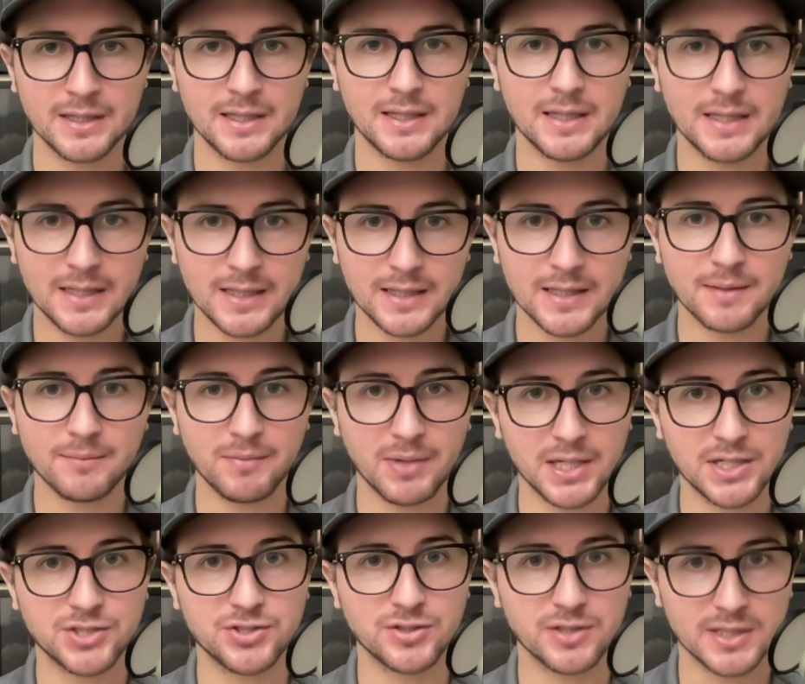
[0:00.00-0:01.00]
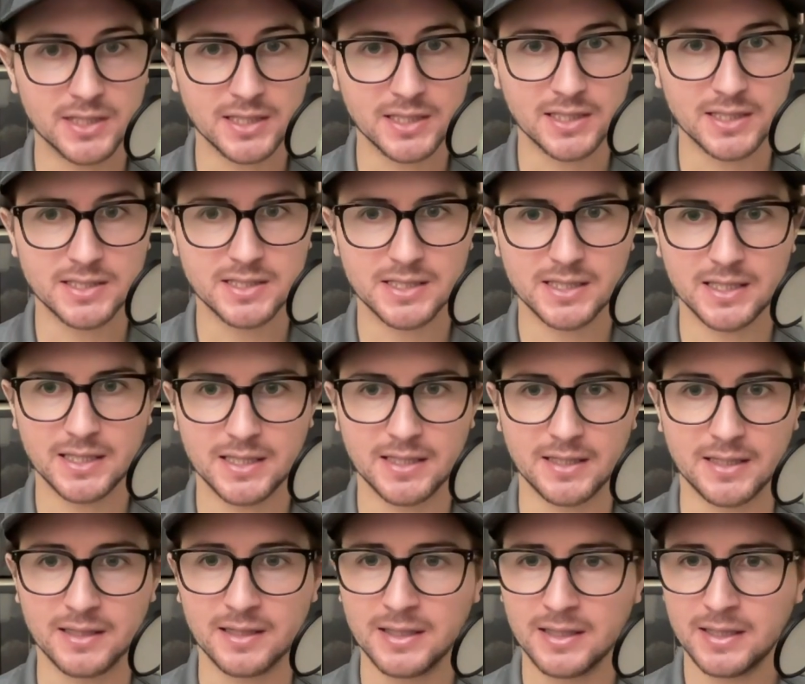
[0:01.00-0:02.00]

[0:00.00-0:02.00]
in the major leagues in,